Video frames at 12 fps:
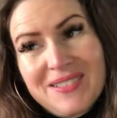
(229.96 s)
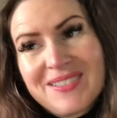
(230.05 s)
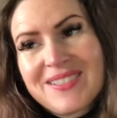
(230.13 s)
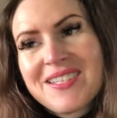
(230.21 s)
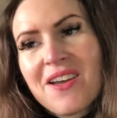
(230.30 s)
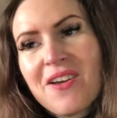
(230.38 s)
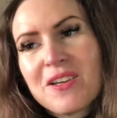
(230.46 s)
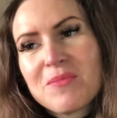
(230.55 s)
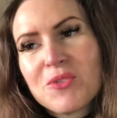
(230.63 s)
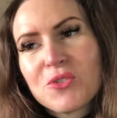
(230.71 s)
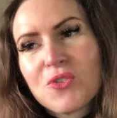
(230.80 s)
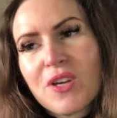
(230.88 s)
Time,
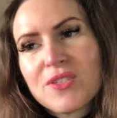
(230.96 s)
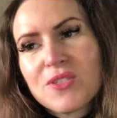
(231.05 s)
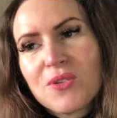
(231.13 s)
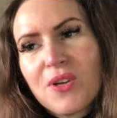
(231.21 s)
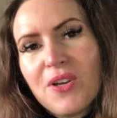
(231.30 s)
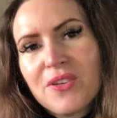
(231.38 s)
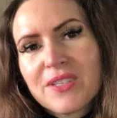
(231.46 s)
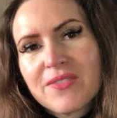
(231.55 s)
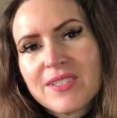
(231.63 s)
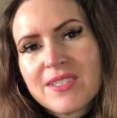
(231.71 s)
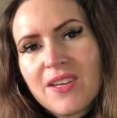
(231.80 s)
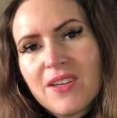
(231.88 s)
you're trying too hard, give
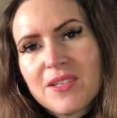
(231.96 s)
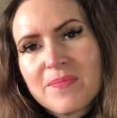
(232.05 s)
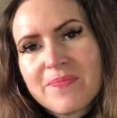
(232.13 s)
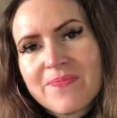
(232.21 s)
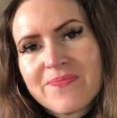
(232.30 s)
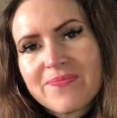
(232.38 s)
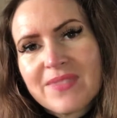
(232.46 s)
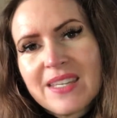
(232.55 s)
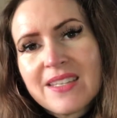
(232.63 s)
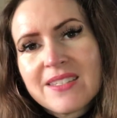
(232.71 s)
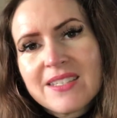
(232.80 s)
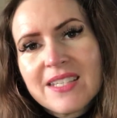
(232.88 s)
it time.
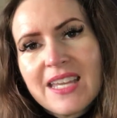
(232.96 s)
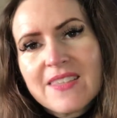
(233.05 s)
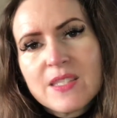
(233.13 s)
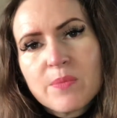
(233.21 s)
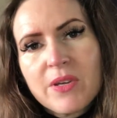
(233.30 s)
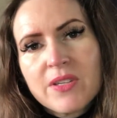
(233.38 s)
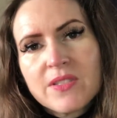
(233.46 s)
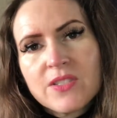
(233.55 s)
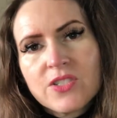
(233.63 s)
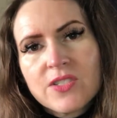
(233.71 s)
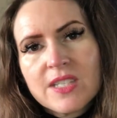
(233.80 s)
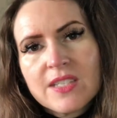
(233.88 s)
So yeah, this person
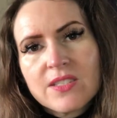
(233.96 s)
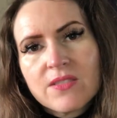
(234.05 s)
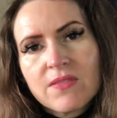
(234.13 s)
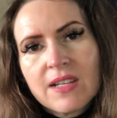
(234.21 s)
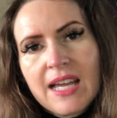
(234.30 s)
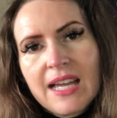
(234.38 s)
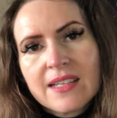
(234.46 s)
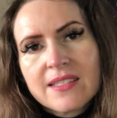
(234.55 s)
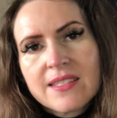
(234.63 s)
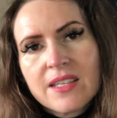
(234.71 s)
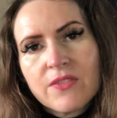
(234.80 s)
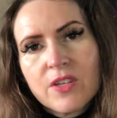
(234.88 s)
just needs to relax,
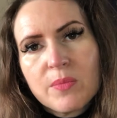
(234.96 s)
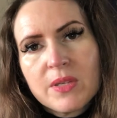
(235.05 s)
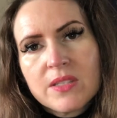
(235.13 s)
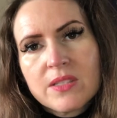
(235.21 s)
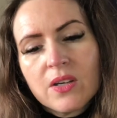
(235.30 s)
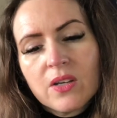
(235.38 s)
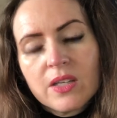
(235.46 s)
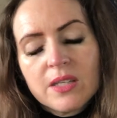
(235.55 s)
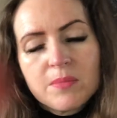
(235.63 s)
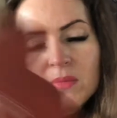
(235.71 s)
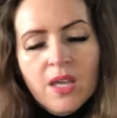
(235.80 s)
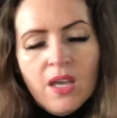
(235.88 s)
give it a bit of
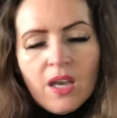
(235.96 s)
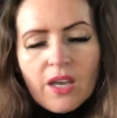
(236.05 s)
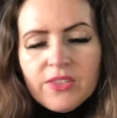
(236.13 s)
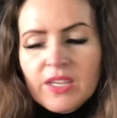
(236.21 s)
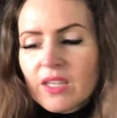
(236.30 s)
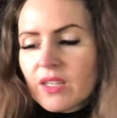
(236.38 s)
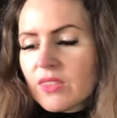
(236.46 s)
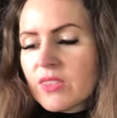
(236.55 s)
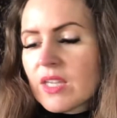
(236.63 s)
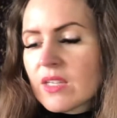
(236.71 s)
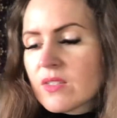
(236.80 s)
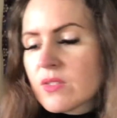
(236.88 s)
time. I think
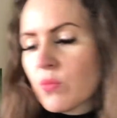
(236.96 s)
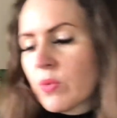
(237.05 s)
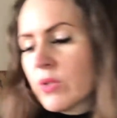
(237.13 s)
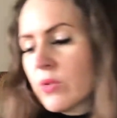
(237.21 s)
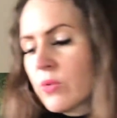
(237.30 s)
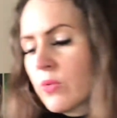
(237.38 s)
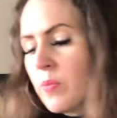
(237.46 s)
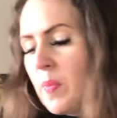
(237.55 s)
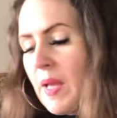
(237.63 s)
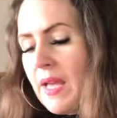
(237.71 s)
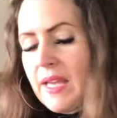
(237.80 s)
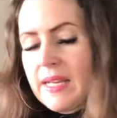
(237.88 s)
things will
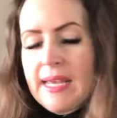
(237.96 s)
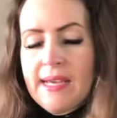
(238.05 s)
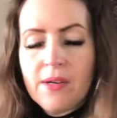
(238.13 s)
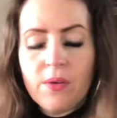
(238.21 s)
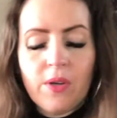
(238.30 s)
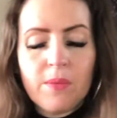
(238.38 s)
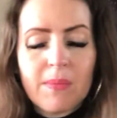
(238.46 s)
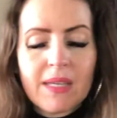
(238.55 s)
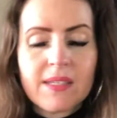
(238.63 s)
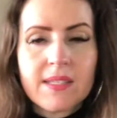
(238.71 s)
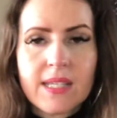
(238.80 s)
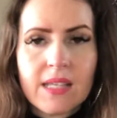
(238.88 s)
pan out and
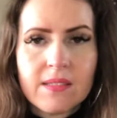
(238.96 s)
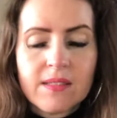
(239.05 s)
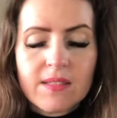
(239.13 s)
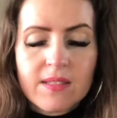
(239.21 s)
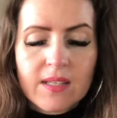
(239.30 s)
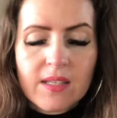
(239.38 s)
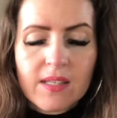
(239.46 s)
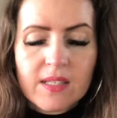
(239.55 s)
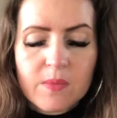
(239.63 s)
make sense, and this